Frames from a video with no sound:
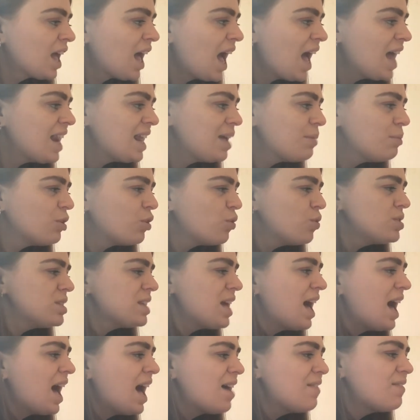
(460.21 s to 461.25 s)
And then we're going
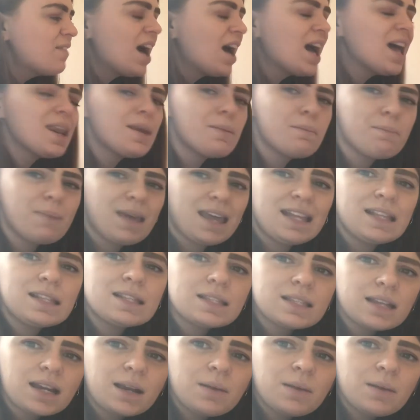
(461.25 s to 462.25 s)
to have a remainder.